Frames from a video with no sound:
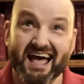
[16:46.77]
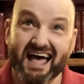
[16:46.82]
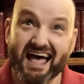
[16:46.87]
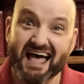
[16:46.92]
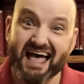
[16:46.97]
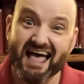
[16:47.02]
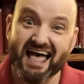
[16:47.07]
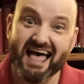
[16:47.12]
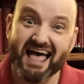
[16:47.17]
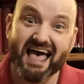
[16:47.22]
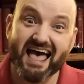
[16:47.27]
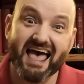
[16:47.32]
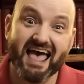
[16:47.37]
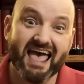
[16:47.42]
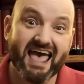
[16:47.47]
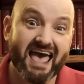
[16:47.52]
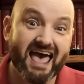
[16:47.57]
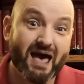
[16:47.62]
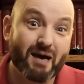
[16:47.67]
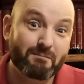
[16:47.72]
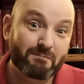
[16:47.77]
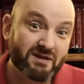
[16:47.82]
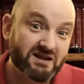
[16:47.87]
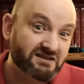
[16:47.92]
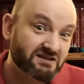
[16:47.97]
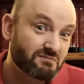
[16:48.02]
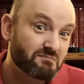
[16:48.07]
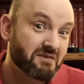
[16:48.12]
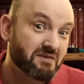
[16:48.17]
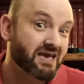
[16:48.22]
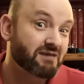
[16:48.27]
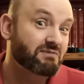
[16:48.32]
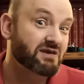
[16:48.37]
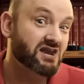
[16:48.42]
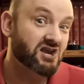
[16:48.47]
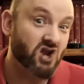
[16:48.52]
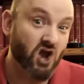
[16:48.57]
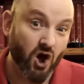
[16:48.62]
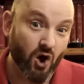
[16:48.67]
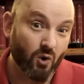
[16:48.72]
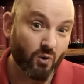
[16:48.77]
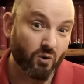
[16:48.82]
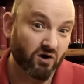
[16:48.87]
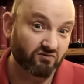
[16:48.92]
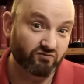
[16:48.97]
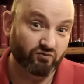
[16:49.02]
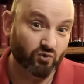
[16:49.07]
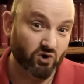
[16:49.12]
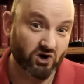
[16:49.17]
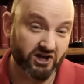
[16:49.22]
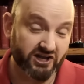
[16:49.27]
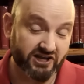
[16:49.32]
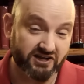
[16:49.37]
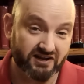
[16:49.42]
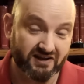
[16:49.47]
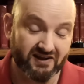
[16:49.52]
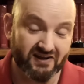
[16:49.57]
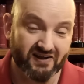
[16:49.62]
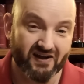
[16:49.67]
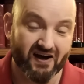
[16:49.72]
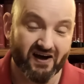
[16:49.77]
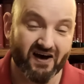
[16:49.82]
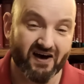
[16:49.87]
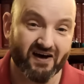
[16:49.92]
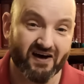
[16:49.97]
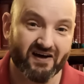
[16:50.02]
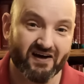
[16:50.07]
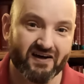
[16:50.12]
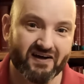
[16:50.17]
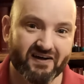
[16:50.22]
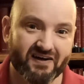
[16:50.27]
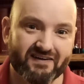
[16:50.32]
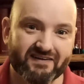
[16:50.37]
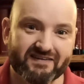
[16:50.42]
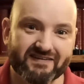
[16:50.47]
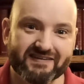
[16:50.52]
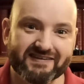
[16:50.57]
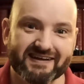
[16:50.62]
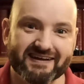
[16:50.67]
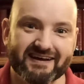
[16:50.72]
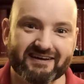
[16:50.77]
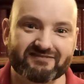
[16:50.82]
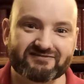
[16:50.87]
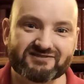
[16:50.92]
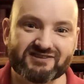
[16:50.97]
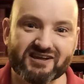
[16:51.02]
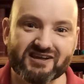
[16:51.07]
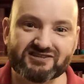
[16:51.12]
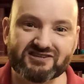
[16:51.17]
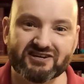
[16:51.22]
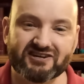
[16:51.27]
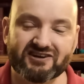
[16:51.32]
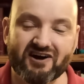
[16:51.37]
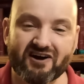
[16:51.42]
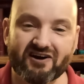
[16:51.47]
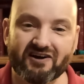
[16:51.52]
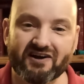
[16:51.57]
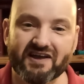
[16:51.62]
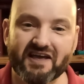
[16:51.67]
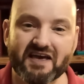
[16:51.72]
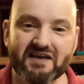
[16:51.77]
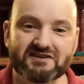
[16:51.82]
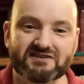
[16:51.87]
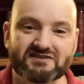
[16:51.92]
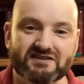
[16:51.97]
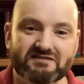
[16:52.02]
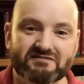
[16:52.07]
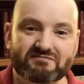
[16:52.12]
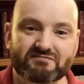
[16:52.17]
I happen to maybe know of one of such a congregation.